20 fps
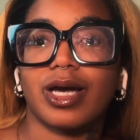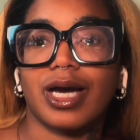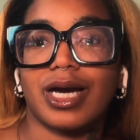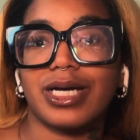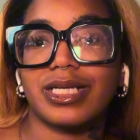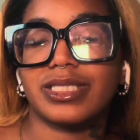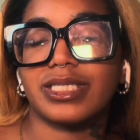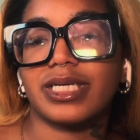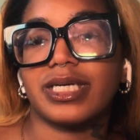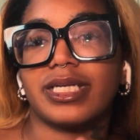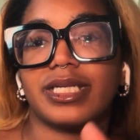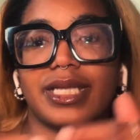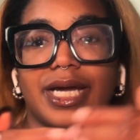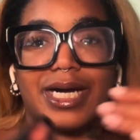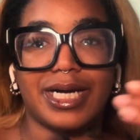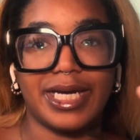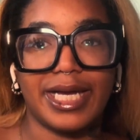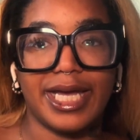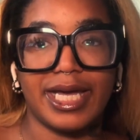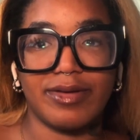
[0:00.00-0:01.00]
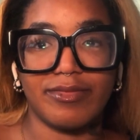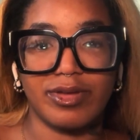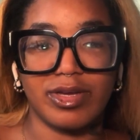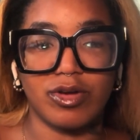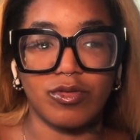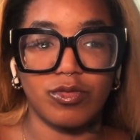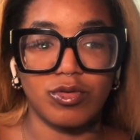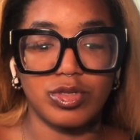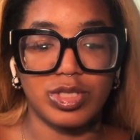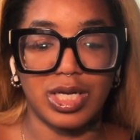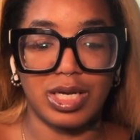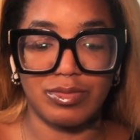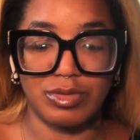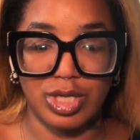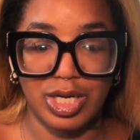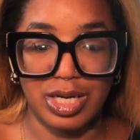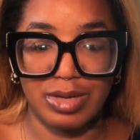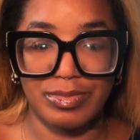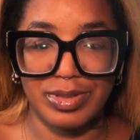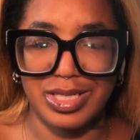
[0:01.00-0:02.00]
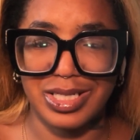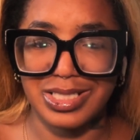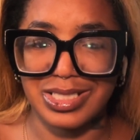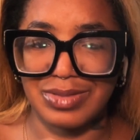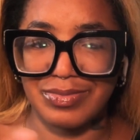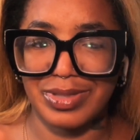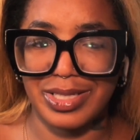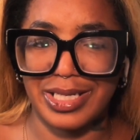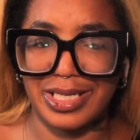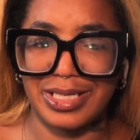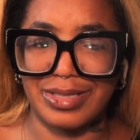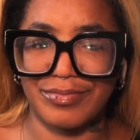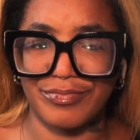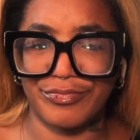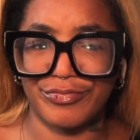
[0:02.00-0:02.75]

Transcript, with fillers: content not having a full-time job because I'm like